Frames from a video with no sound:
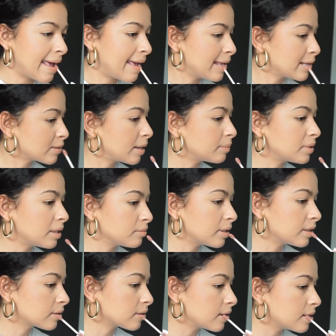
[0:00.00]
swipe that
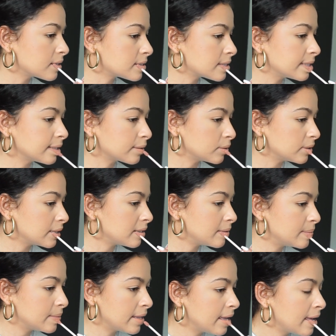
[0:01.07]
right across the liquid
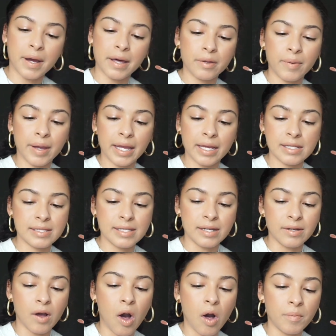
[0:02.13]
lip. By the way, it's
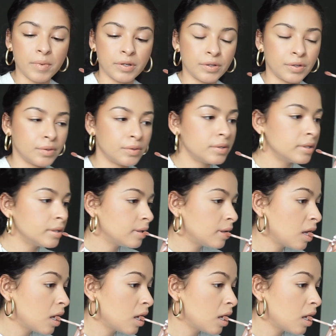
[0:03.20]
in Almond Nude.